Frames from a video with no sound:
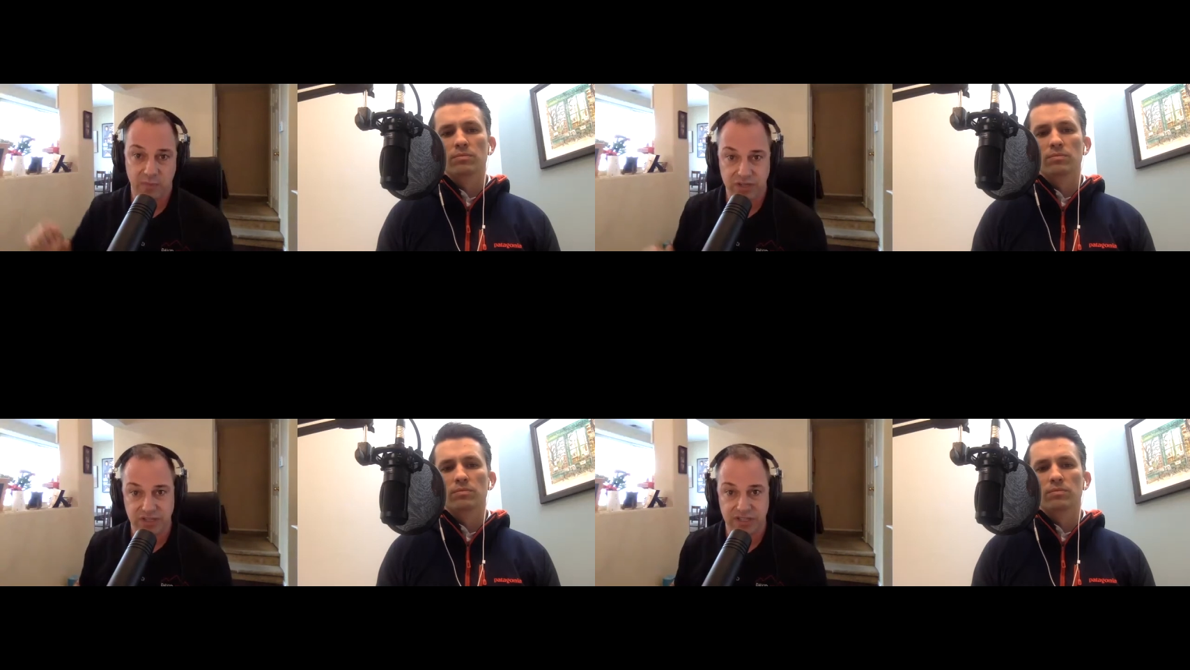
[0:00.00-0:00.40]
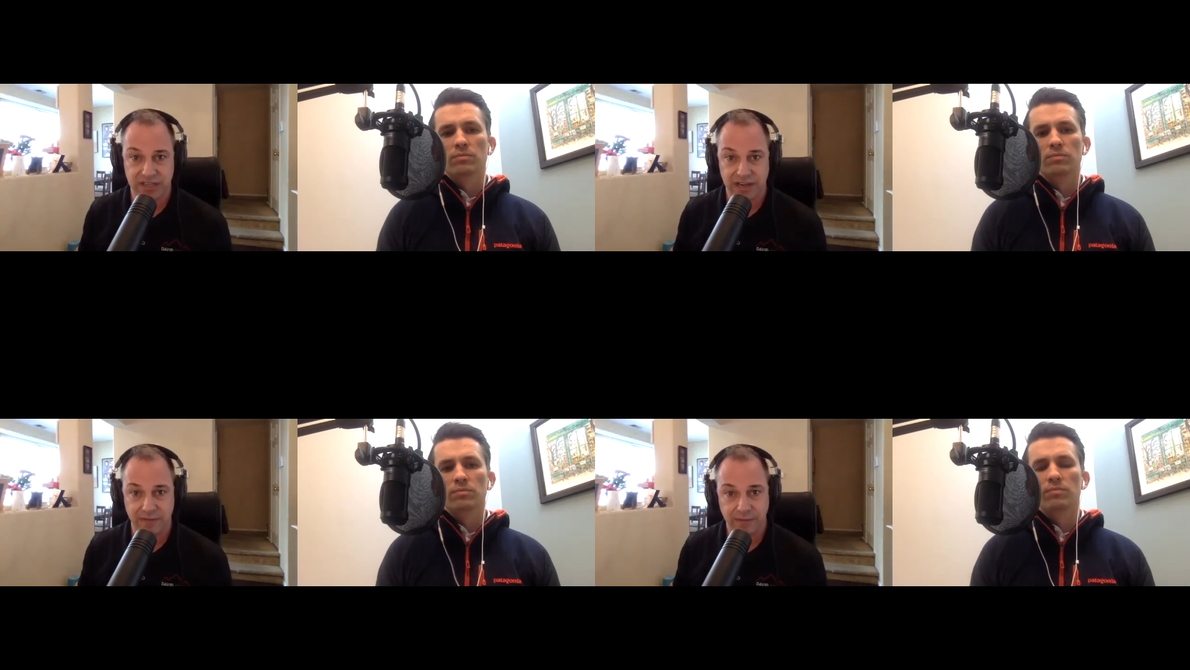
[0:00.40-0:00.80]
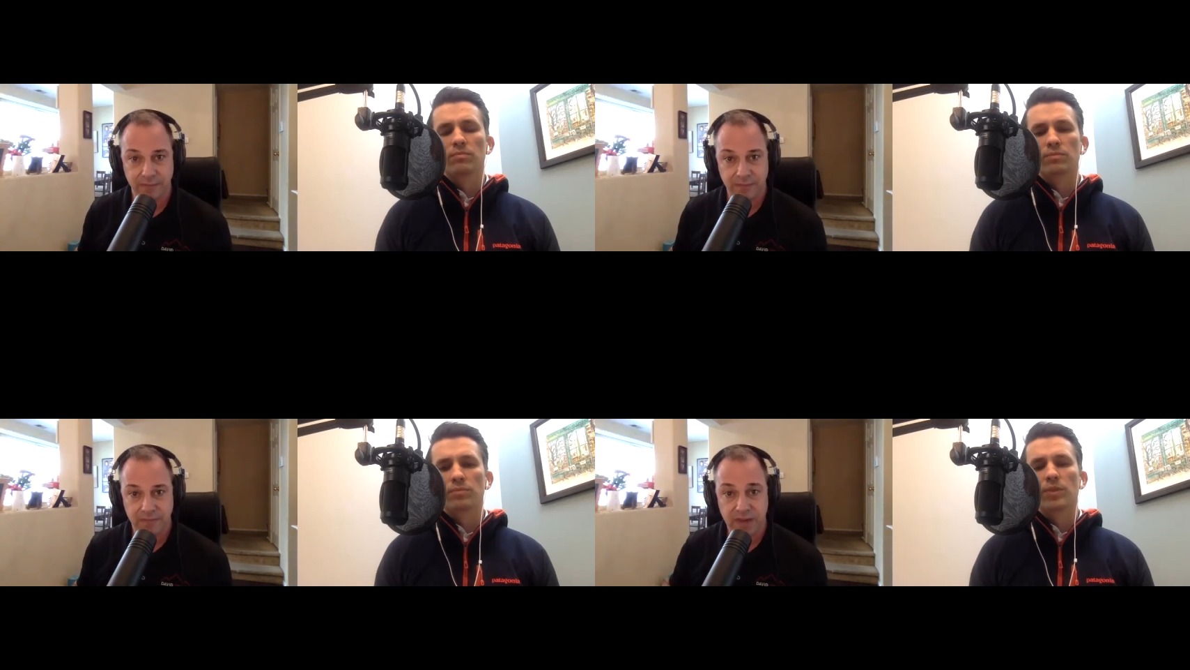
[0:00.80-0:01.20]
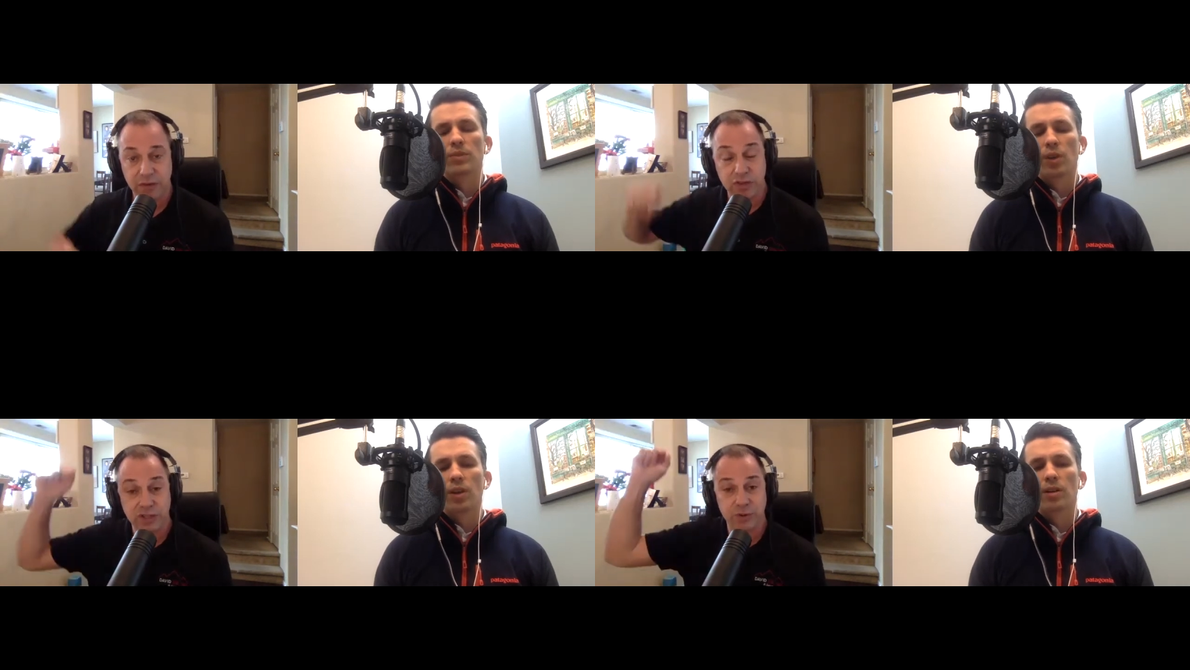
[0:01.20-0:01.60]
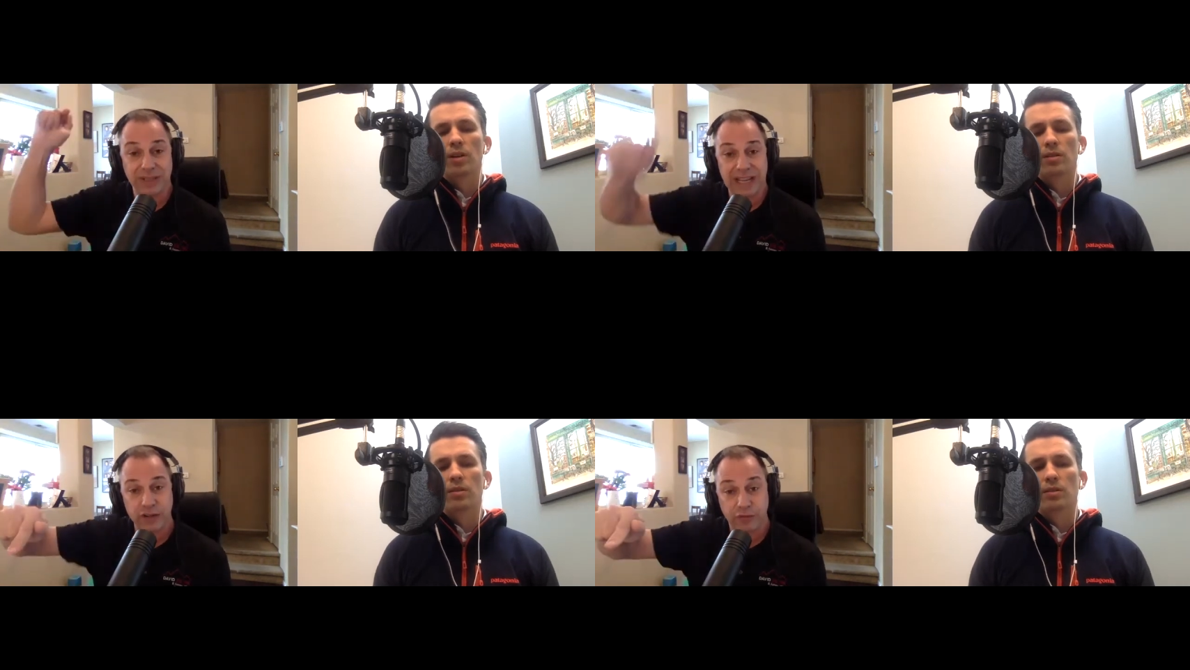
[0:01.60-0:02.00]
Speaker 1: much to save. If you talk to a
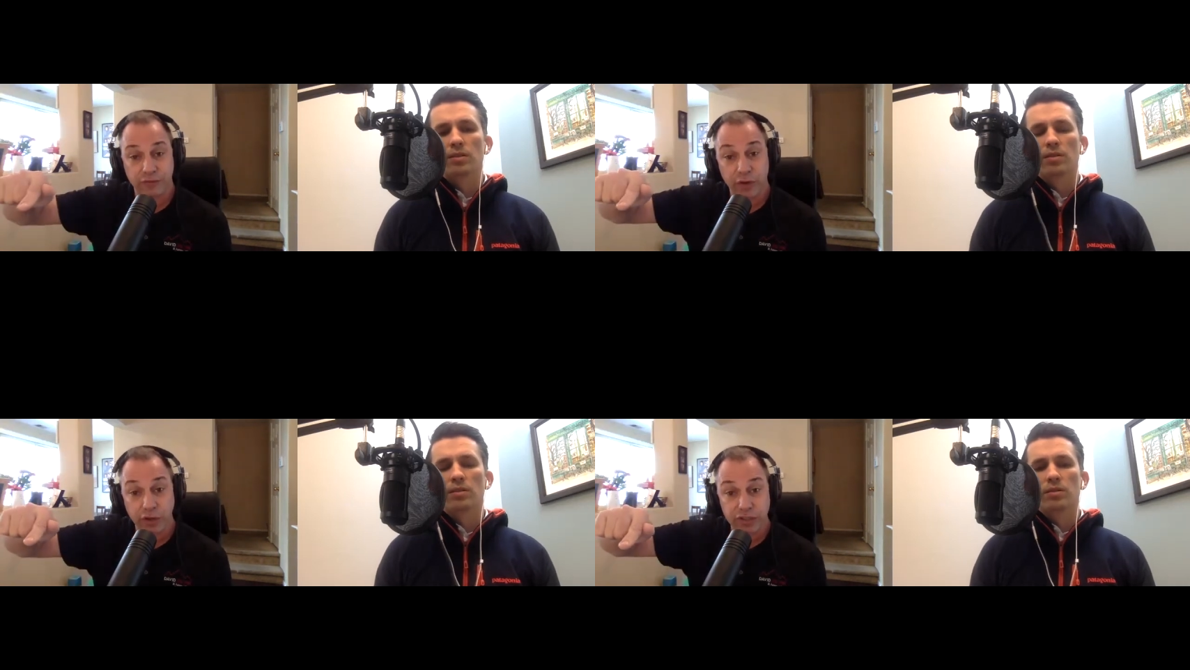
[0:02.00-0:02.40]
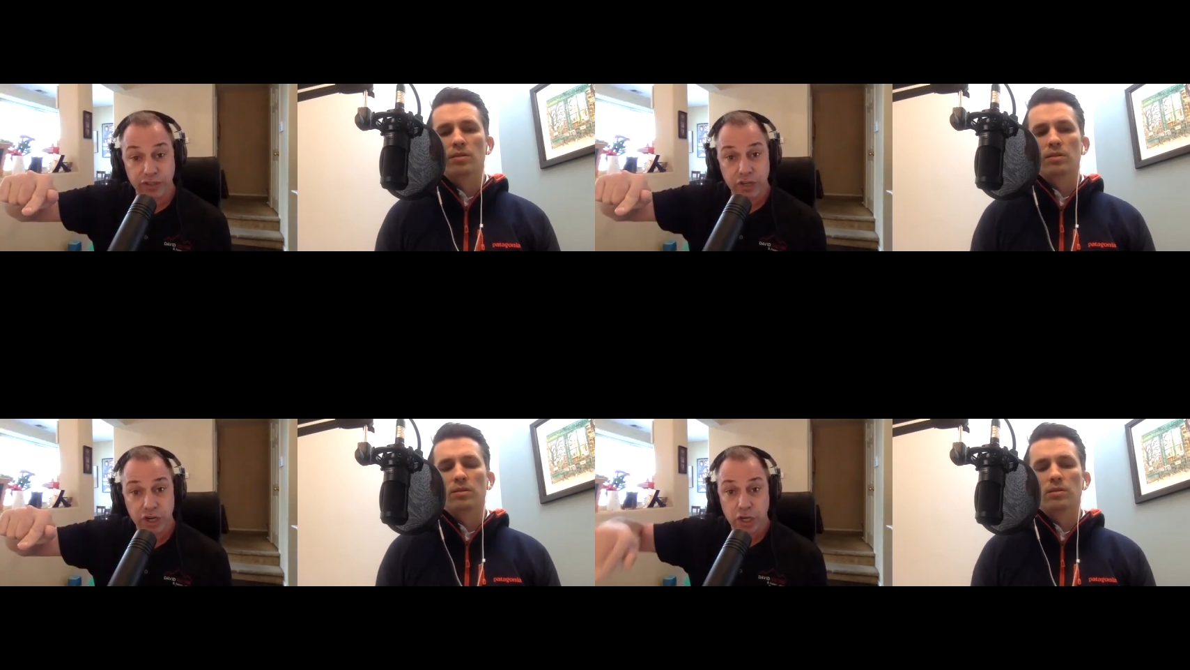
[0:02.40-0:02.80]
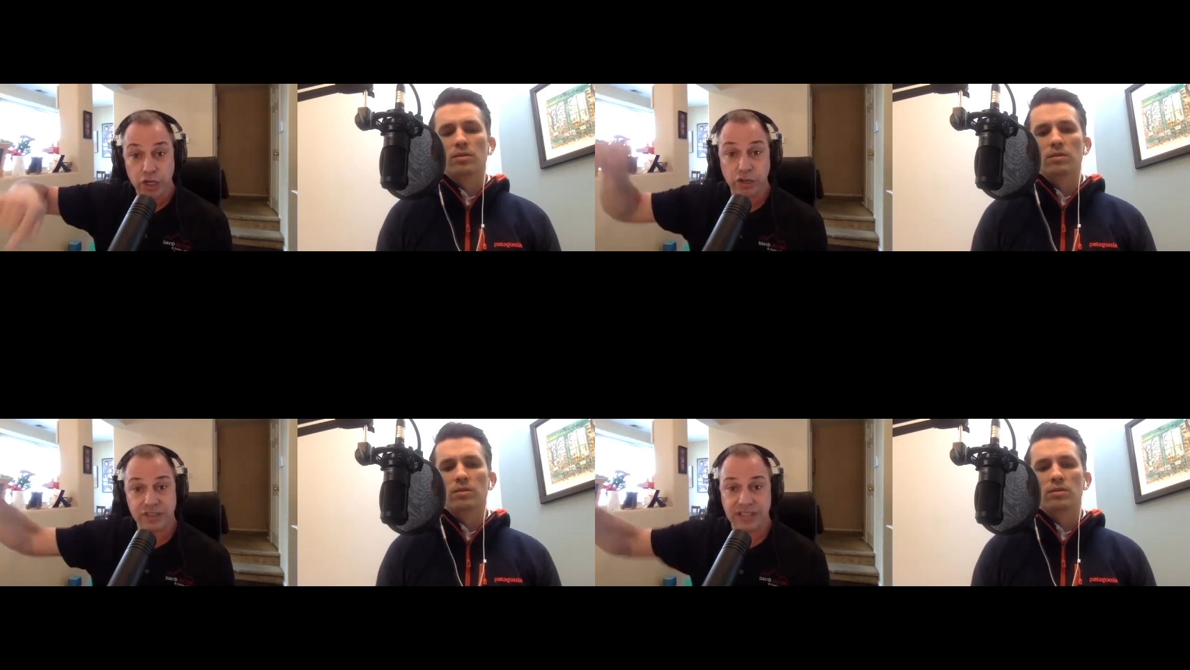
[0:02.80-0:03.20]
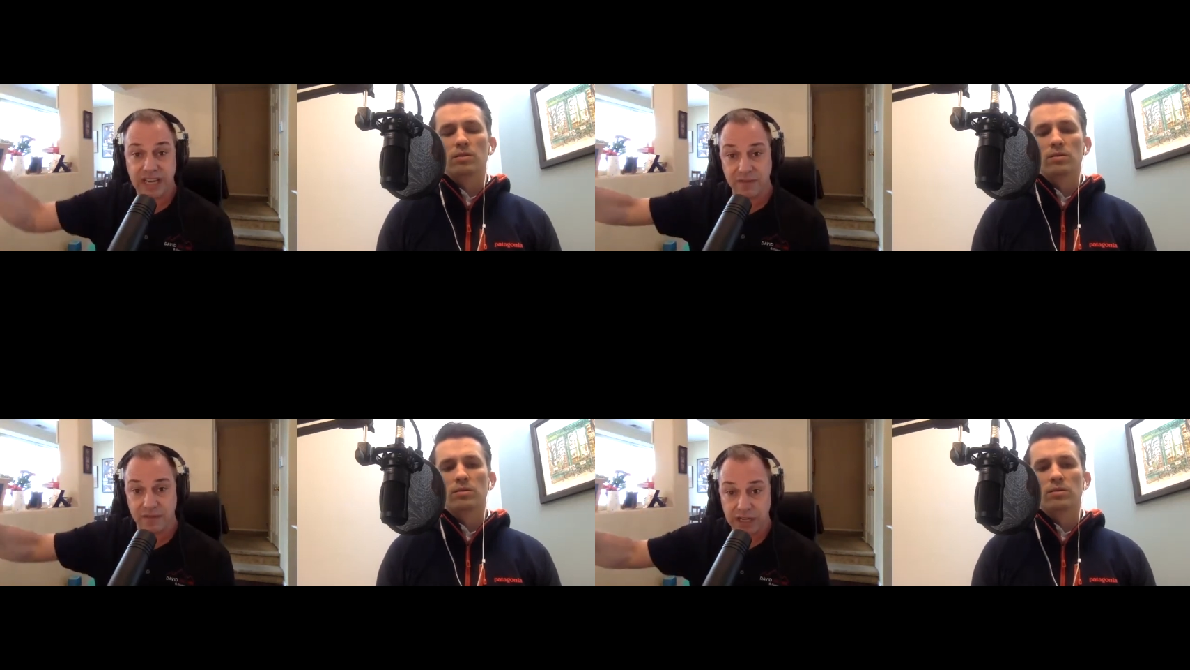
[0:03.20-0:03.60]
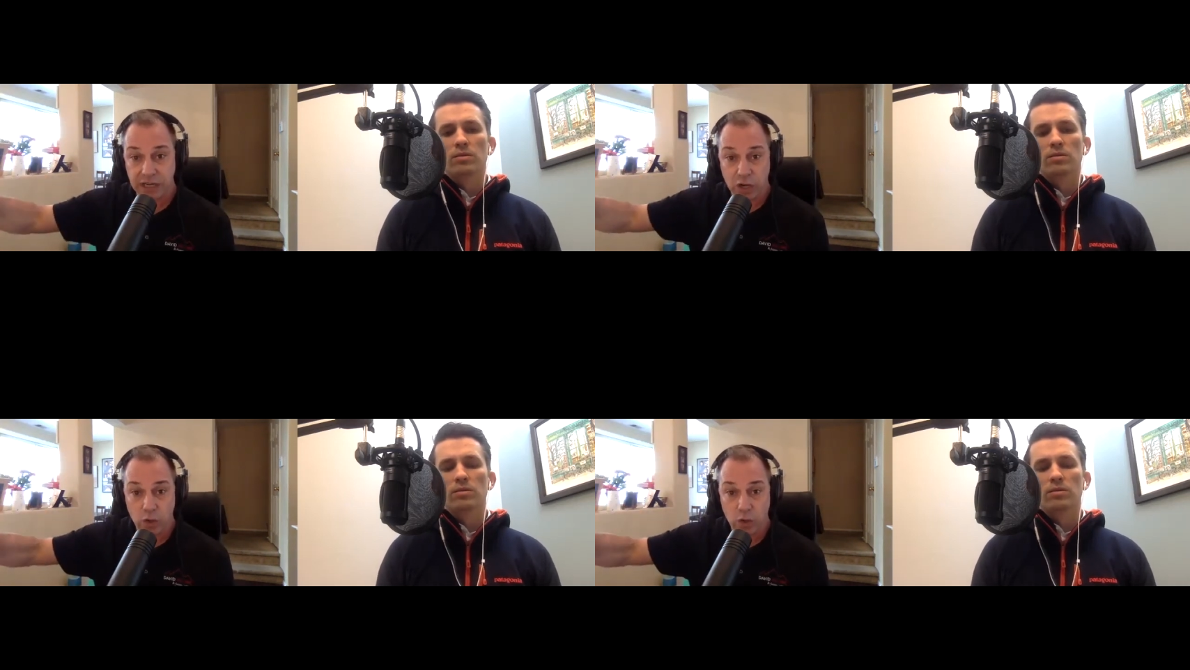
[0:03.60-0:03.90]
lender first, you're saving